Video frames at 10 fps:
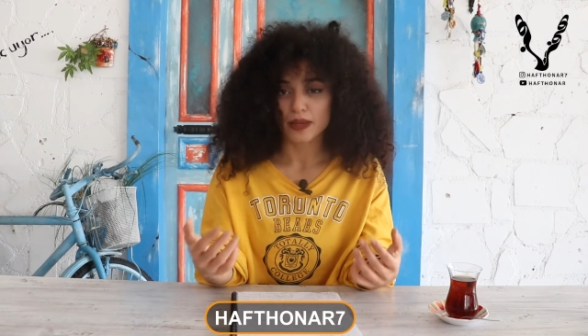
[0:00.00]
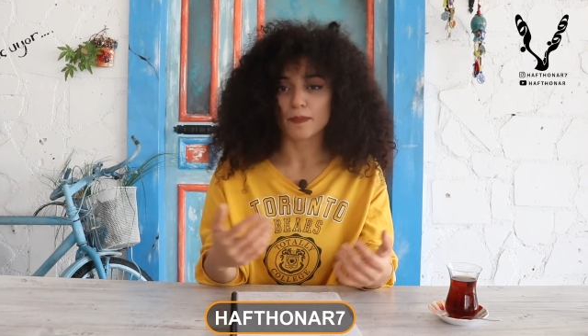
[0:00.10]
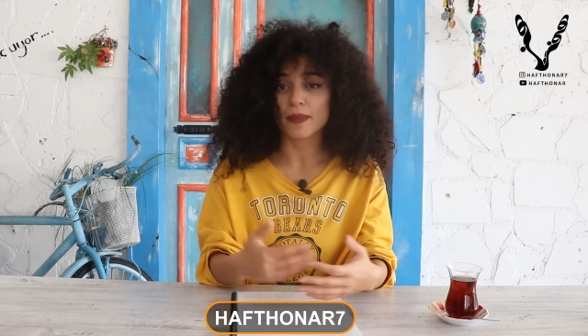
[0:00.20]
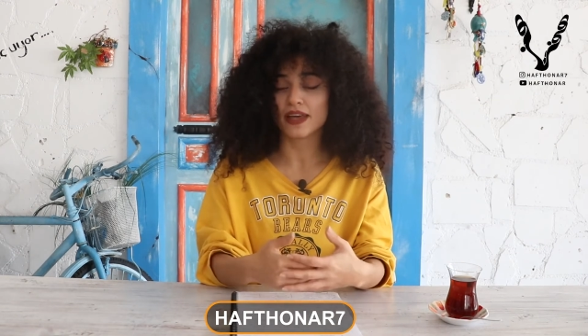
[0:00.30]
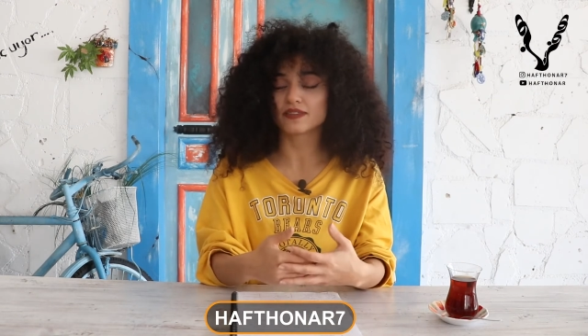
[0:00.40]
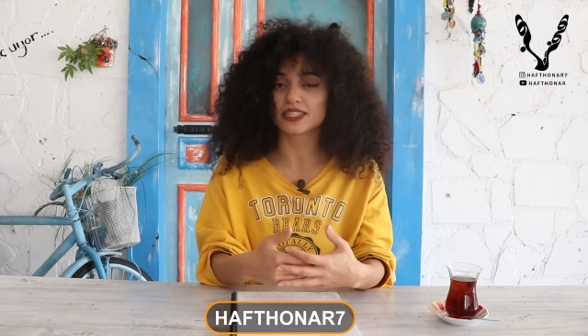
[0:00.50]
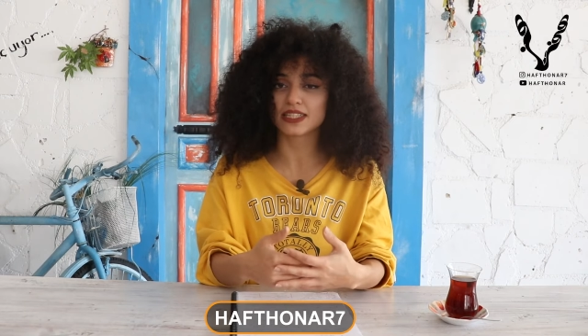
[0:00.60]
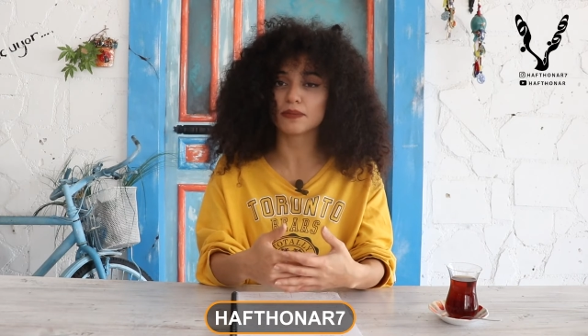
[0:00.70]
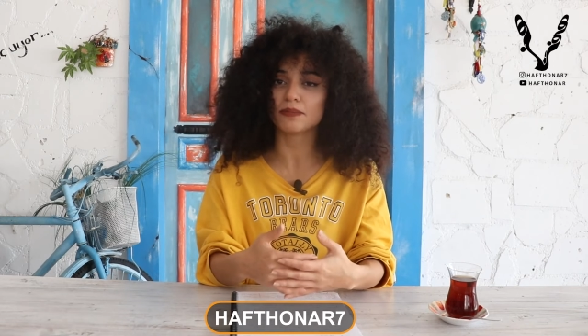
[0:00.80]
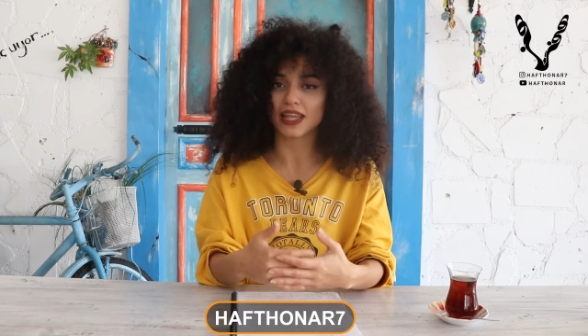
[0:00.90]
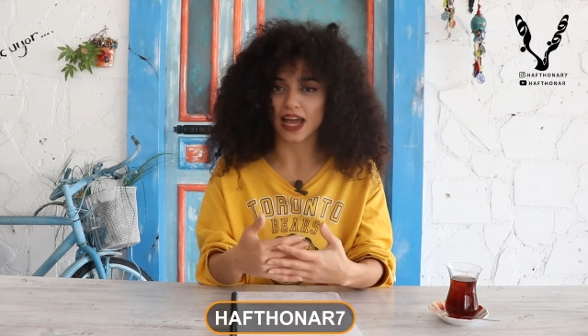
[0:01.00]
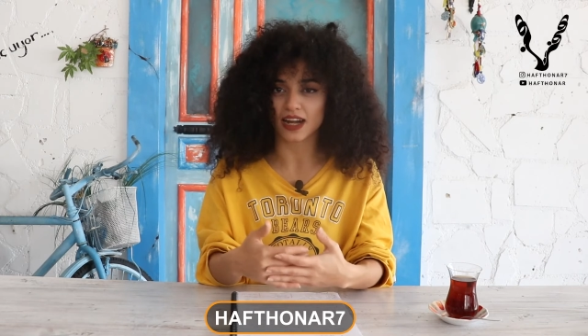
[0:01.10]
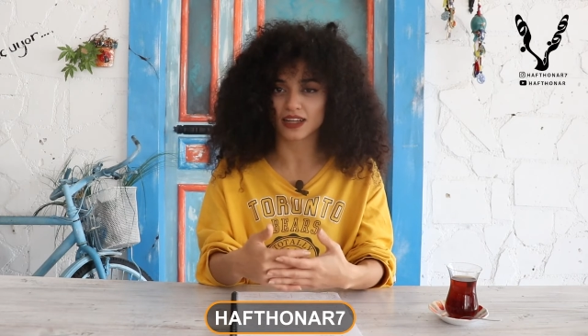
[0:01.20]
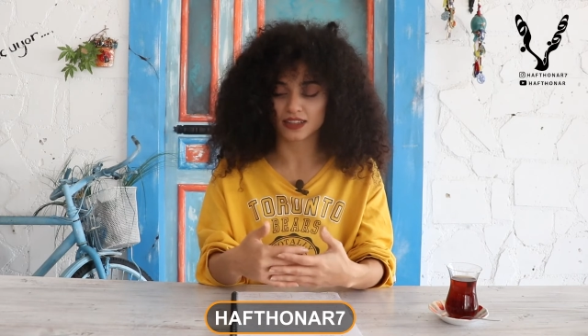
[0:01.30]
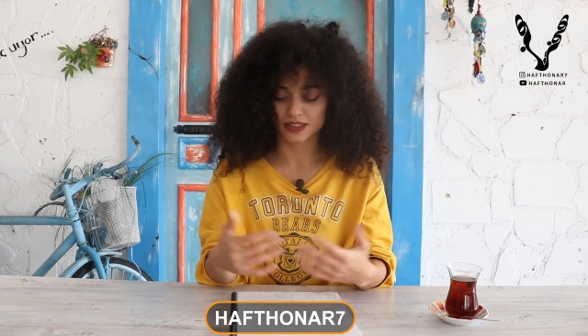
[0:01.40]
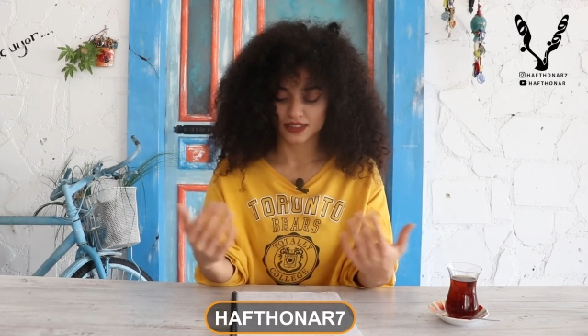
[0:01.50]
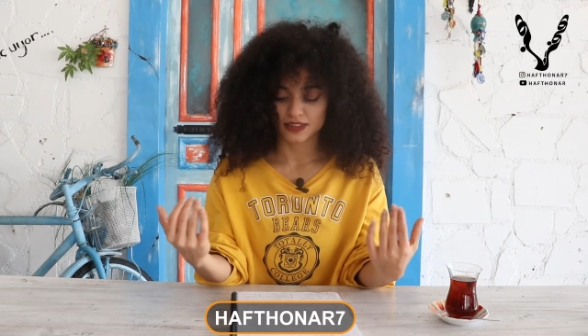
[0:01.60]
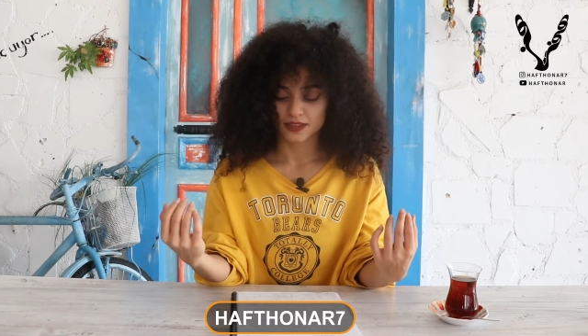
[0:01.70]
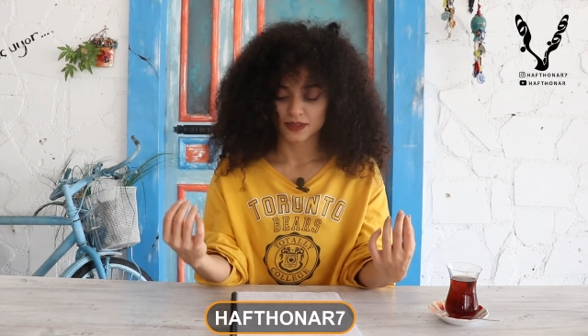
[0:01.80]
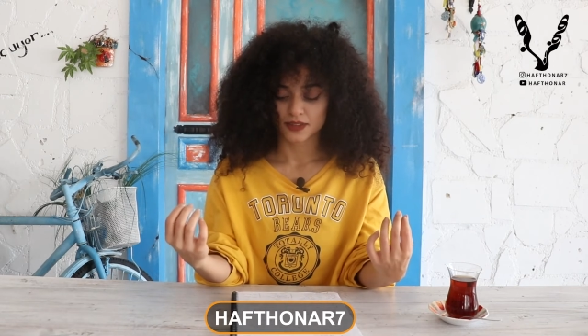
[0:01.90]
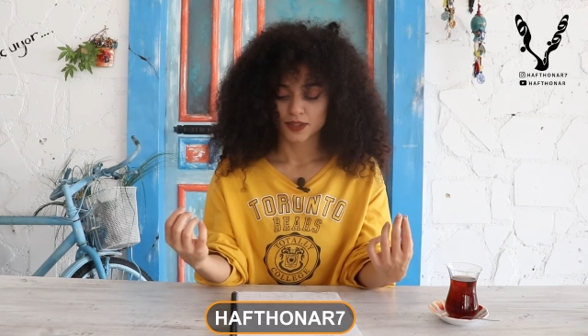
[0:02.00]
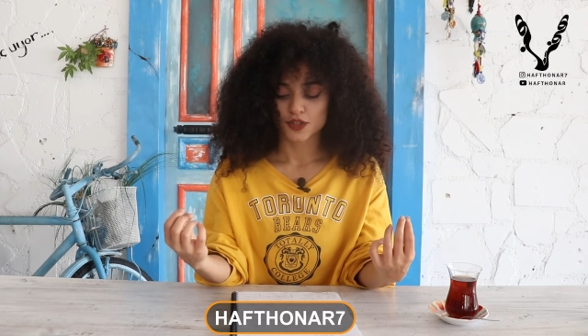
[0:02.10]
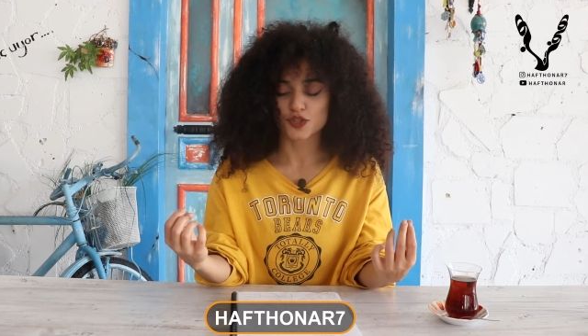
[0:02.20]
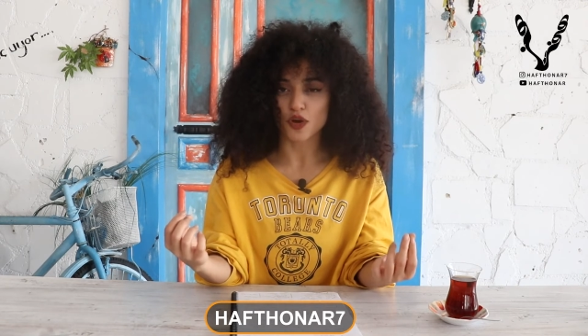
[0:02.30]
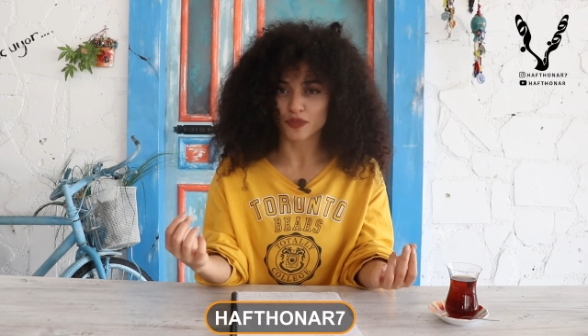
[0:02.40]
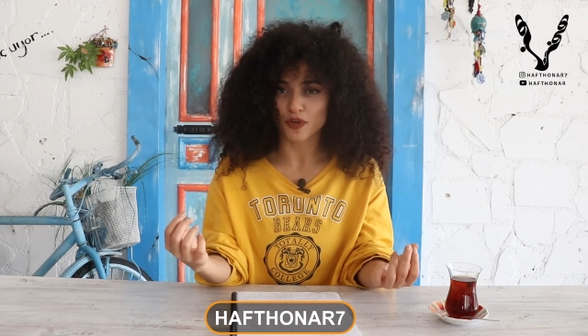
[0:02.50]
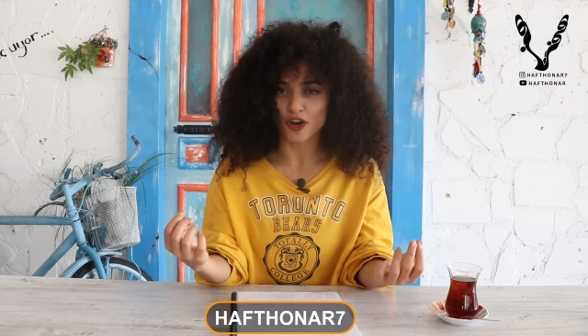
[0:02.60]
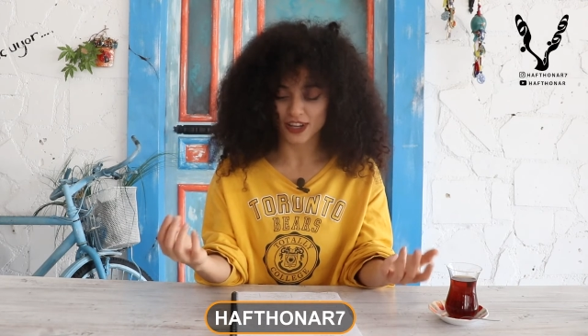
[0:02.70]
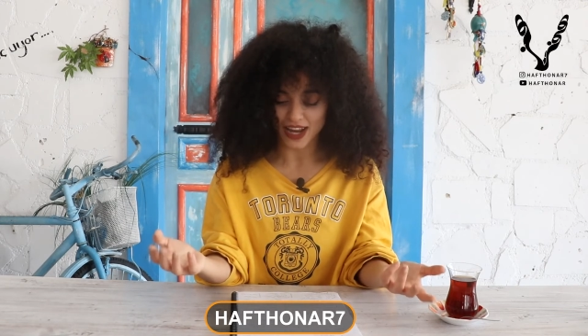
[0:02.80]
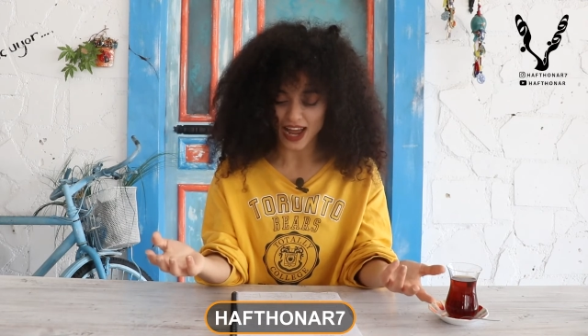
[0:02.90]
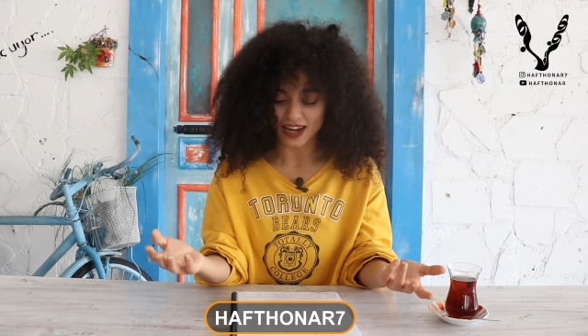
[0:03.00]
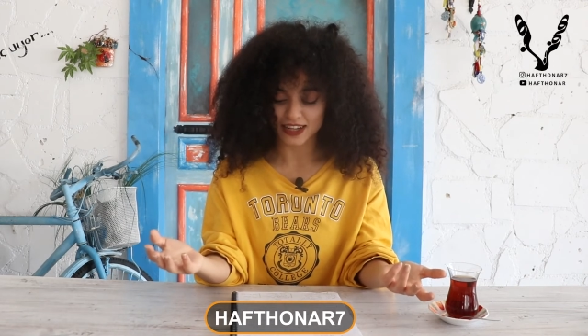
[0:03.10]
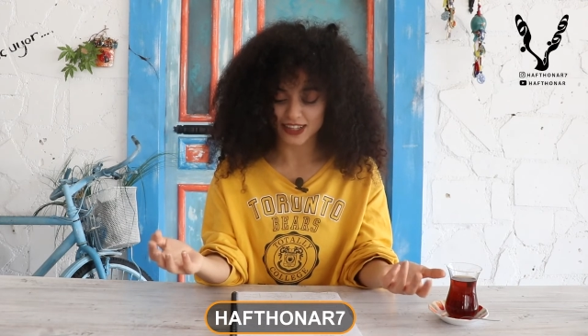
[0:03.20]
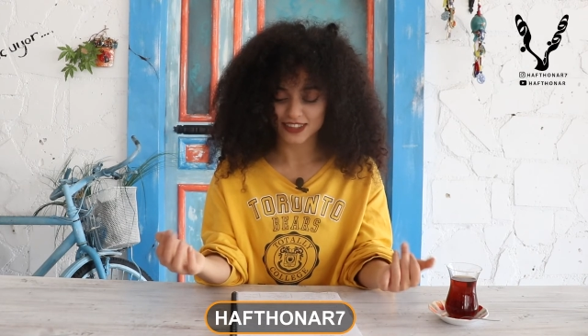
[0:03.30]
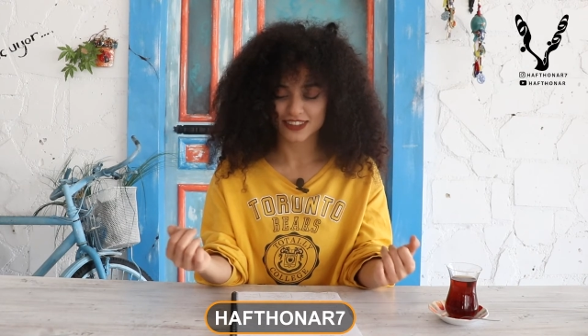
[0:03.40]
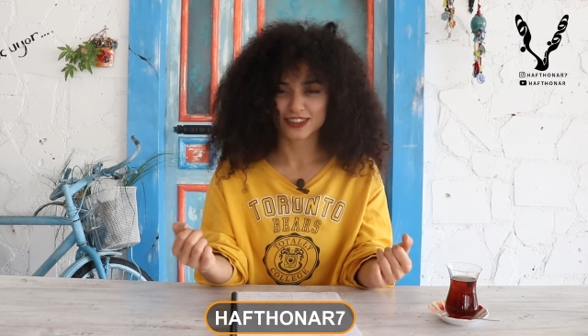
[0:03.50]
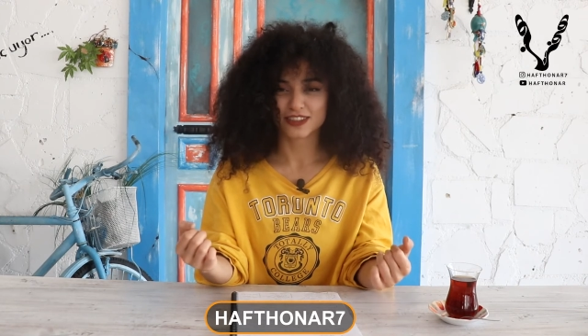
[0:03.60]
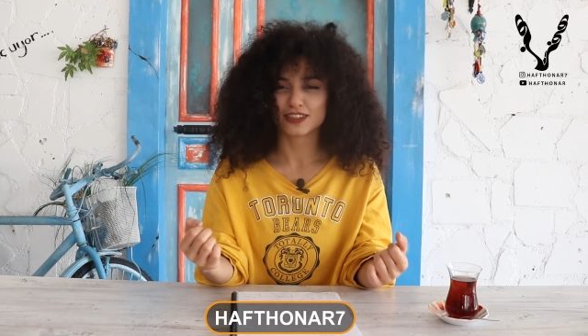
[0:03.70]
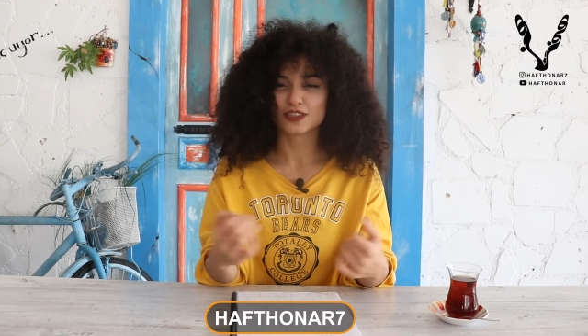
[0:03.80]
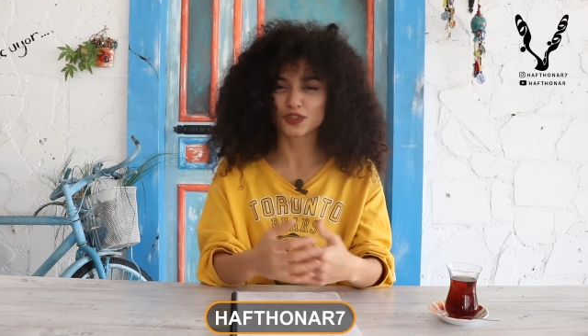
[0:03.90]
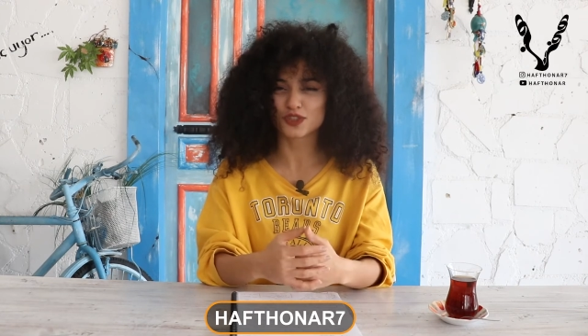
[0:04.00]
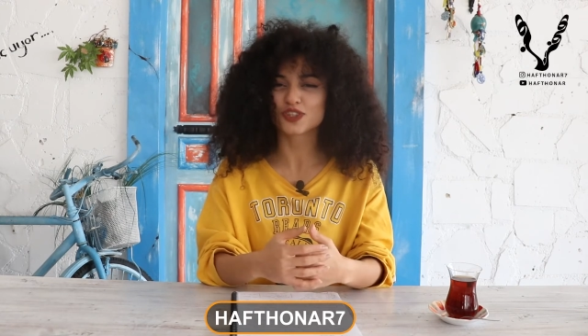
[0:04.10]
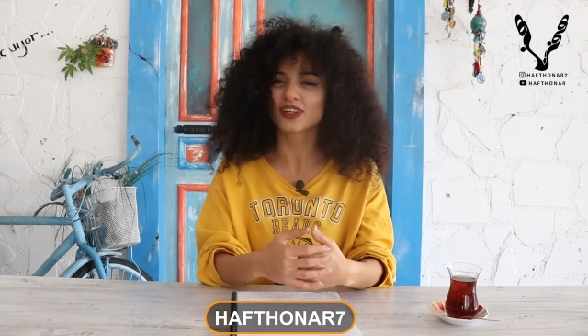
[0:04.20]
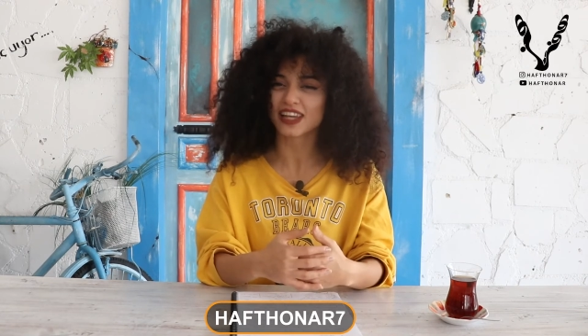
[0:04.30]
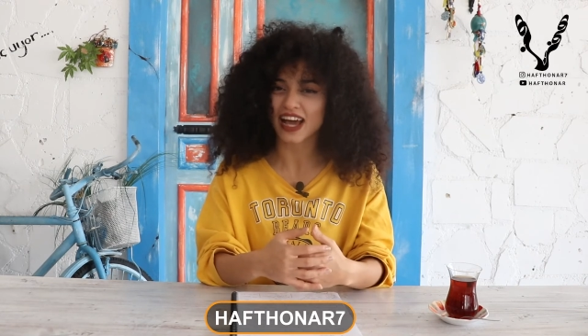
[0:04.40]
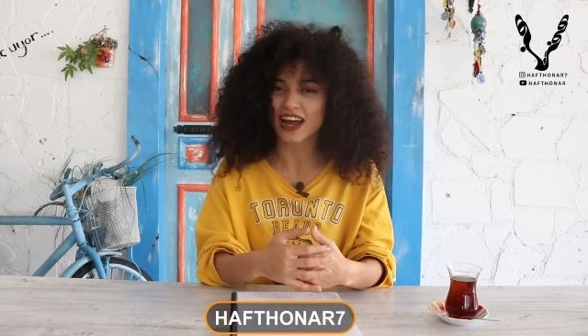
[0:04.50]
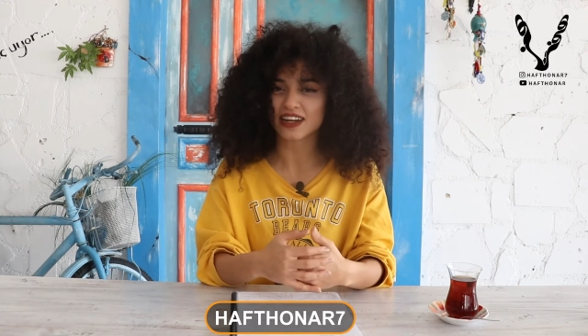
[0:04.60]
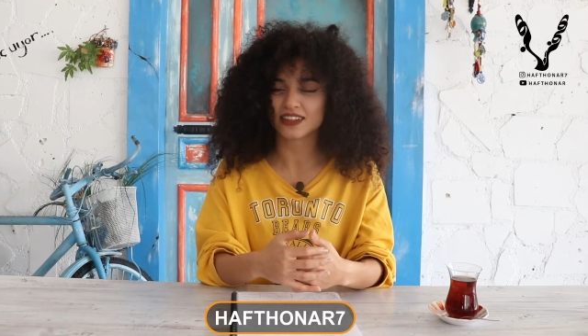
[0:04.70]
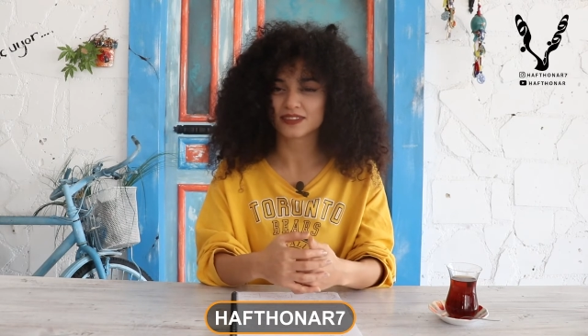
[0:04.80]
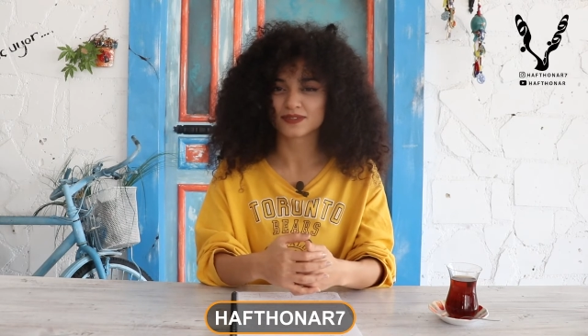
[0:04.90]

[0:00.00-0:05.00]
Mevsimler, şoförler, küçükler.